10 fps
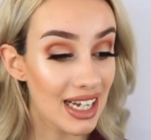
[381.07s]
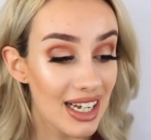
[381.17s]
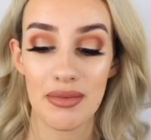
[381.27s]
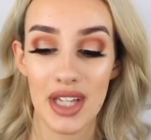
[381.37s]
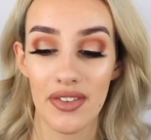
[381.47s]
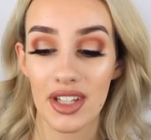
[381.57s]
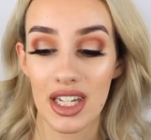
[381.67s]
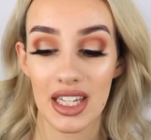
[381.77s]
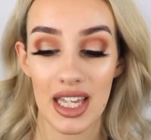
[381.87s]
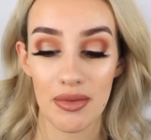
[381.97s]
I'm definitely
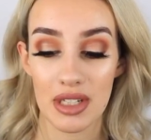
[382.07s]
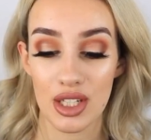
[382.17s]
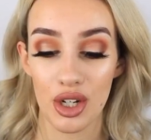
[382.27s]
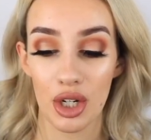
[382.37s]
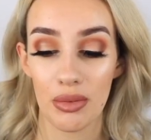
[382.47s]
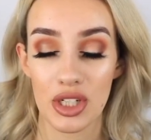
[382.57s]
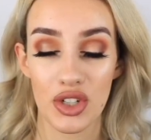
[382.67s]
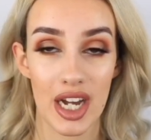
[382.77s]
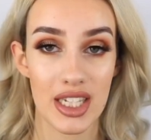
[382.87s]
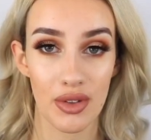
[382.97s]
going to keep this up and
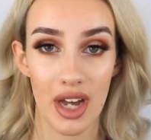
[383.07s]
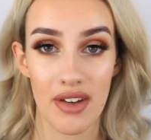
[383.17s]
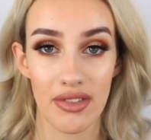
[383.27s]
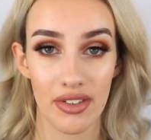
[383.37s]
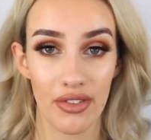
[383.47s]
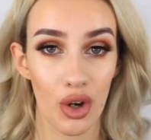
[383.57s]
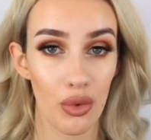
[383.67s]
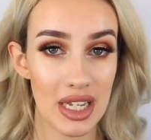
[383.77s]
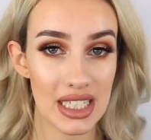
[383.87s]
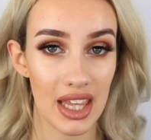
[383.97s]
try to do it every 4
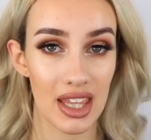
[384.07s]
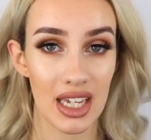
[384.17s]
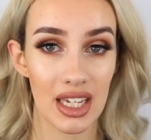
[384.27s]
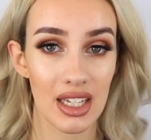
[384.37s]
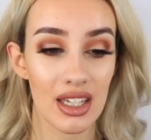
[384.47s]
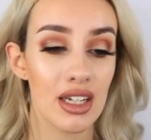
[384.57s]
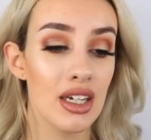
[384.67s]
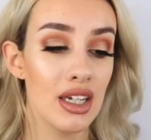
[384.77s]
weeks, I think.